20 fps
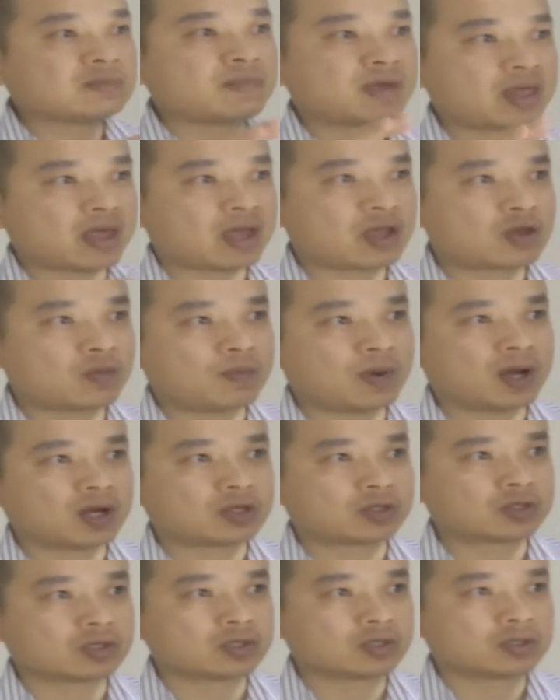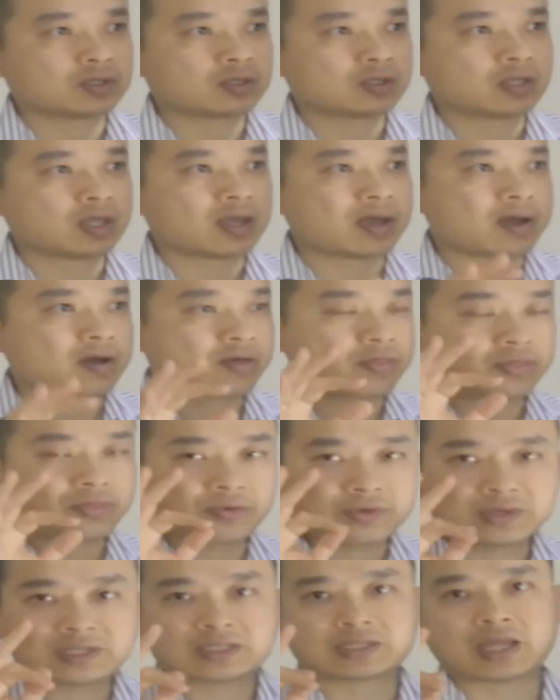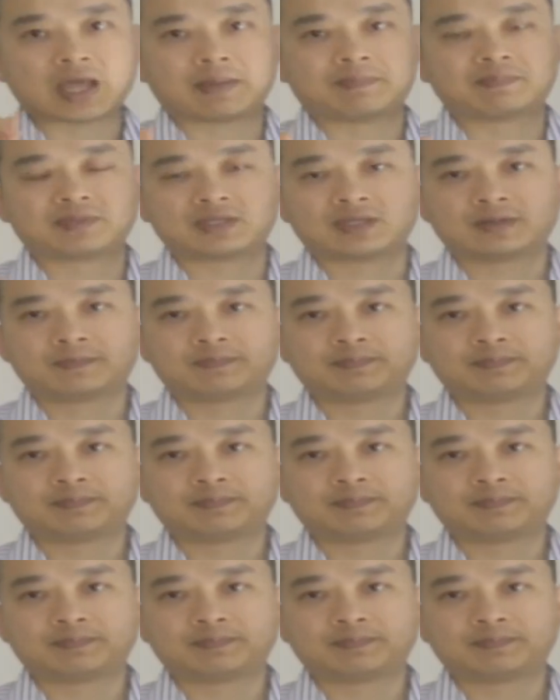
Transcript: method acupuncture, there are 3 steps.